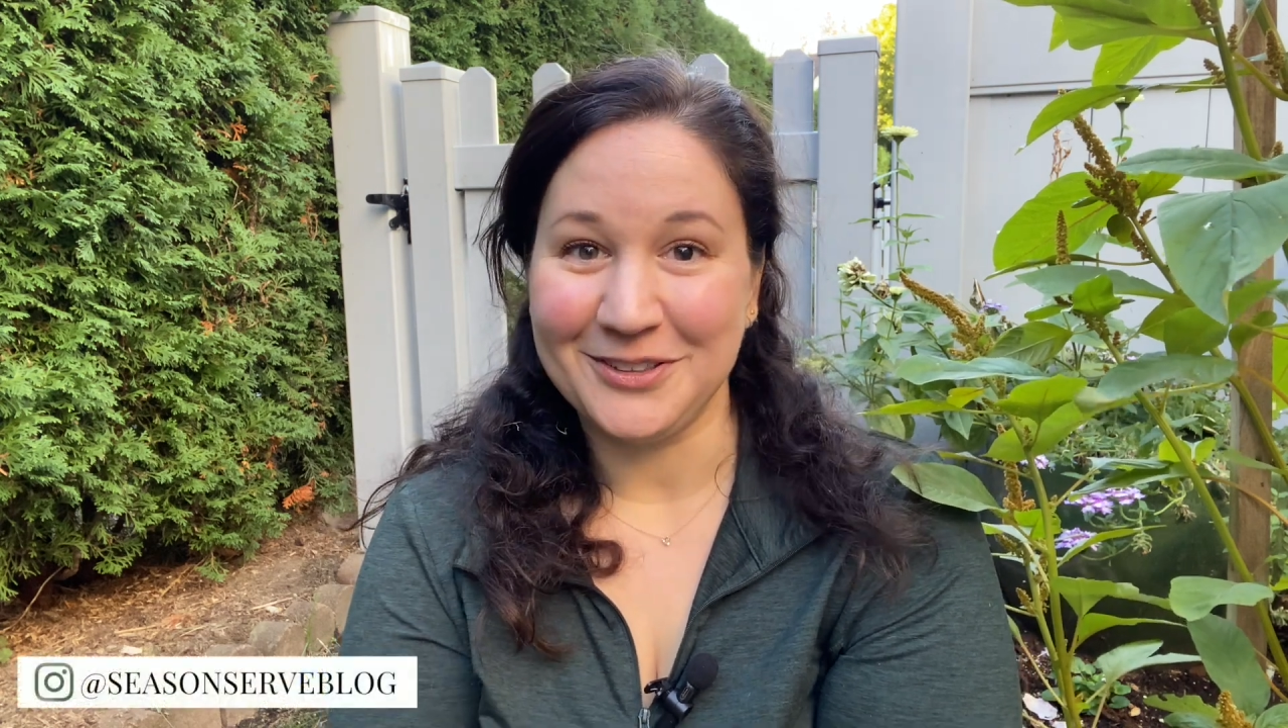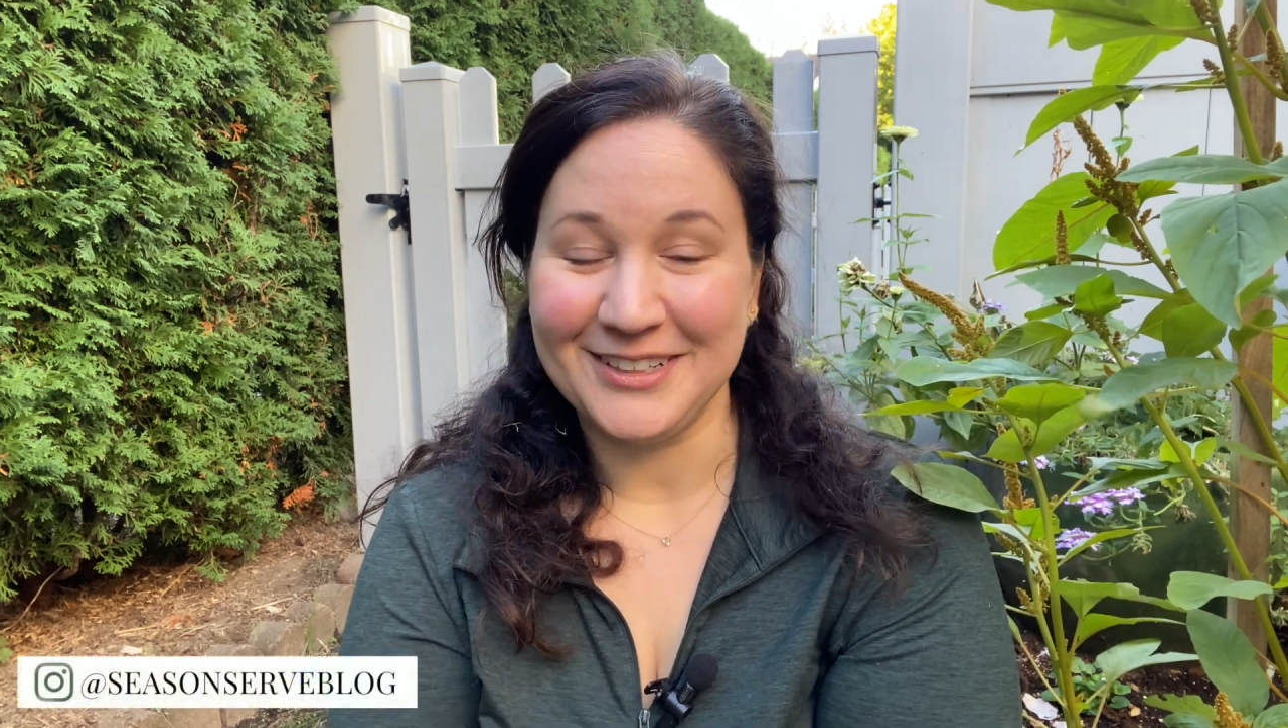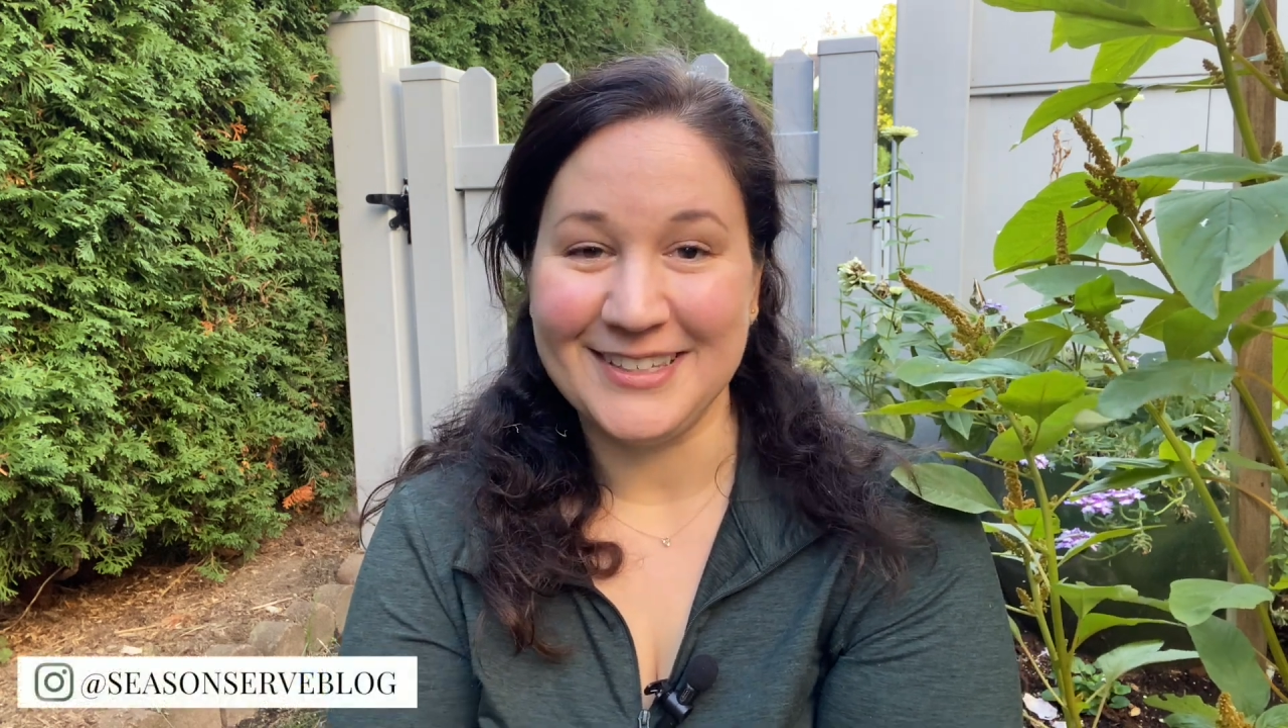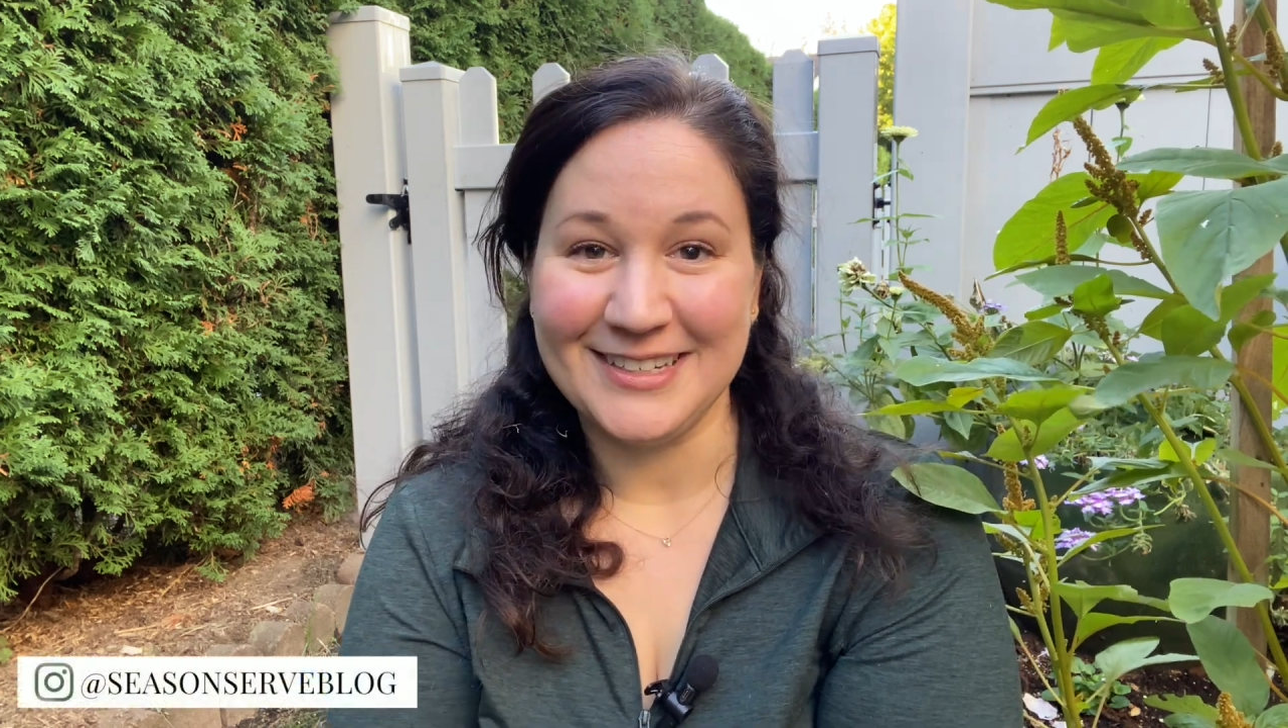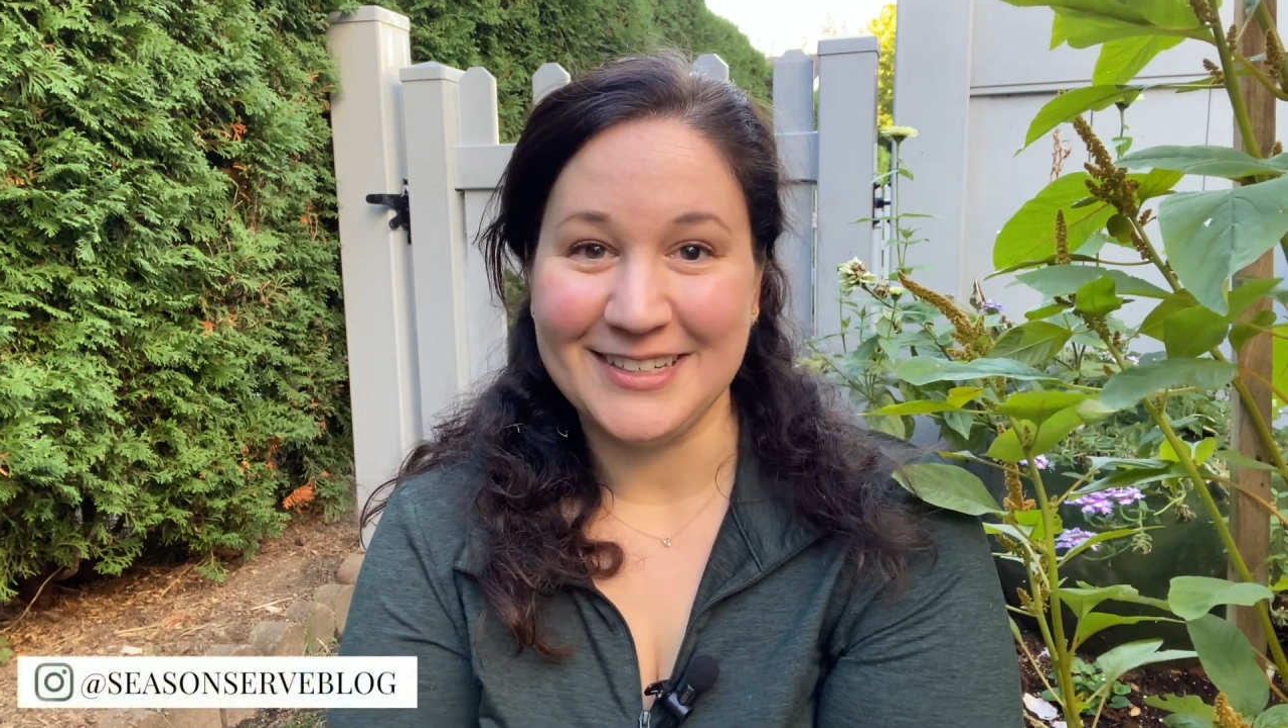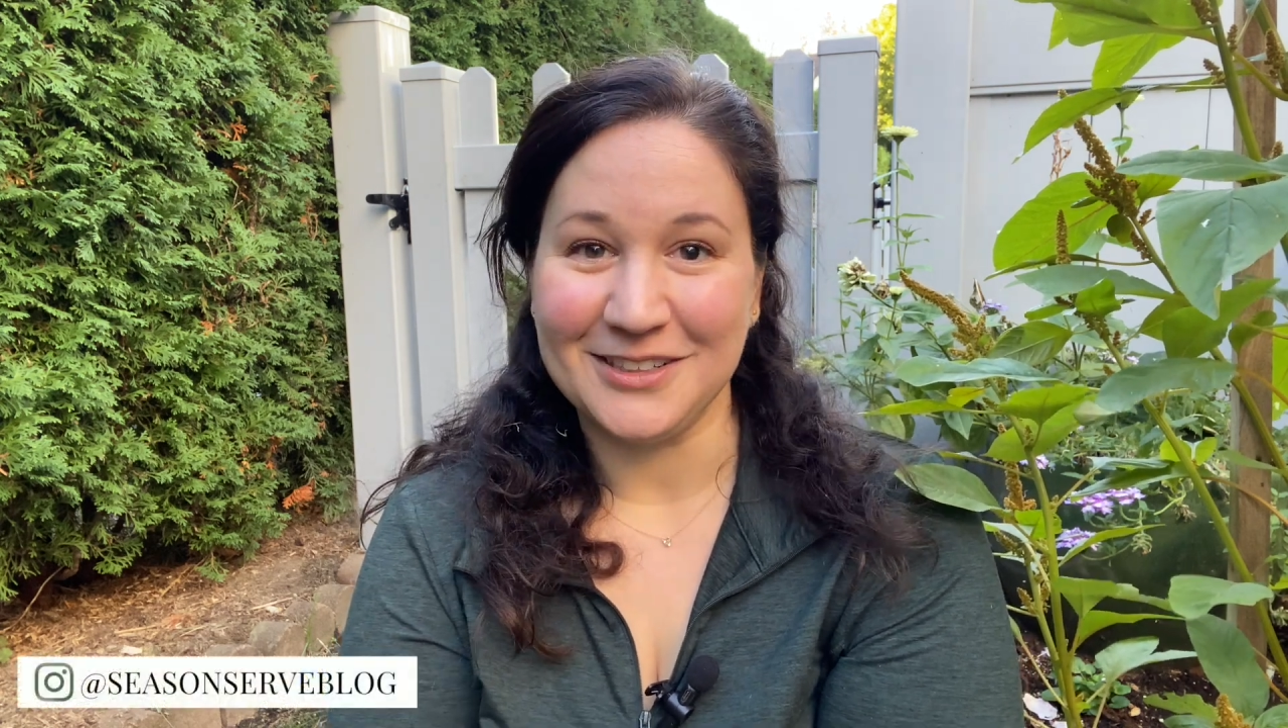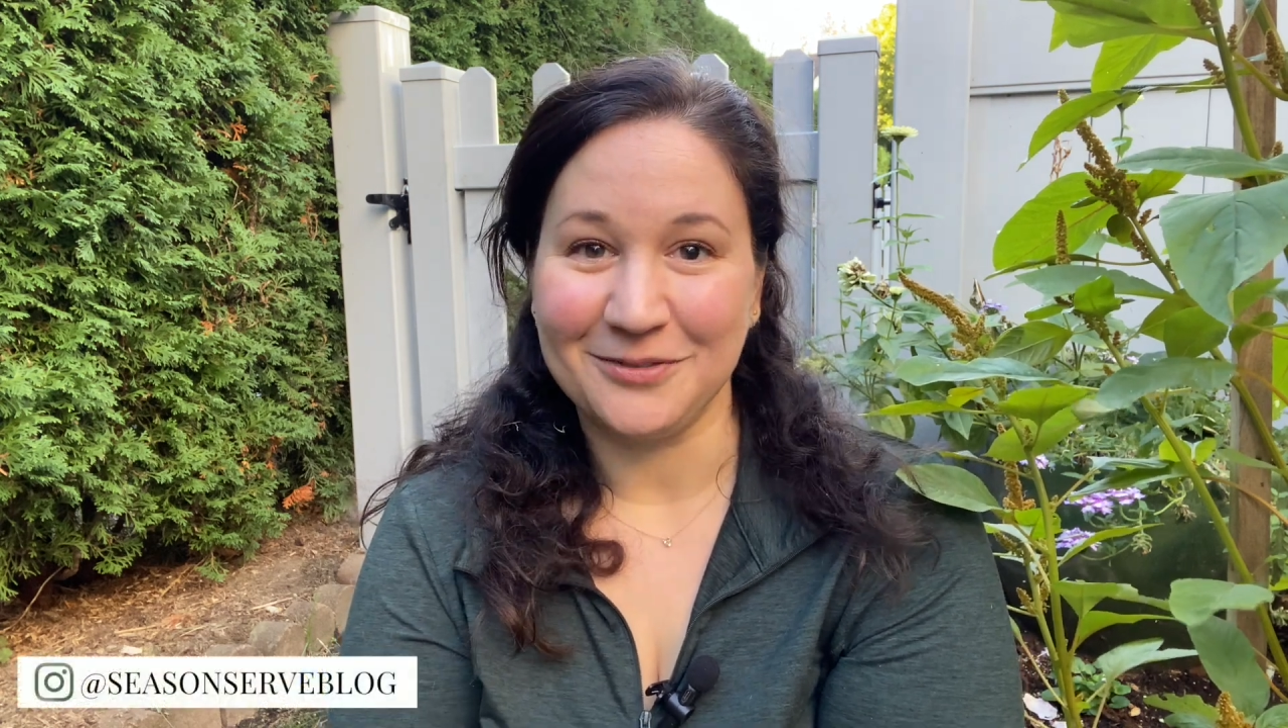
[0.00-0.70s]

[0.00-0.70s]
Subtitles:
and seasonal